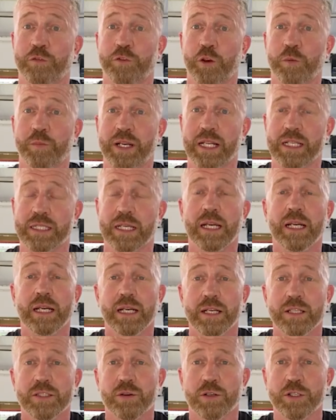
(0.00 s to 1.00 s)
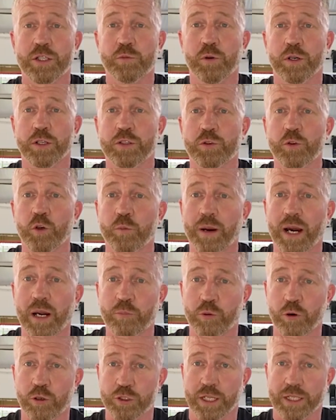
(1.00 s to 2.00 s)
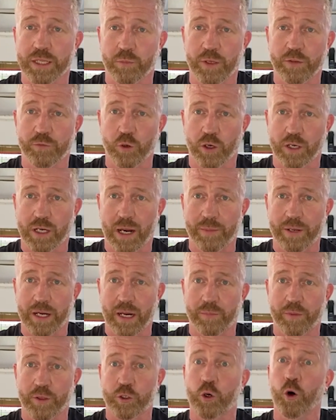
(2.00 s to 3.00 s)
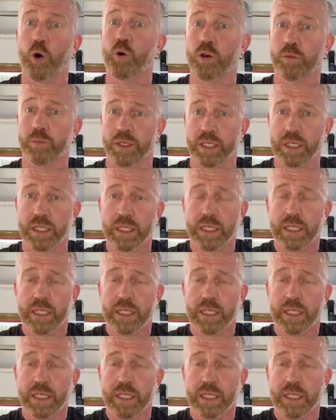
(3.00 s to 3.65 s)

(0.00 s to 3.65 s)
a few minutes. So I just wanted to talk about a project that we've got coming up, The Cornermen.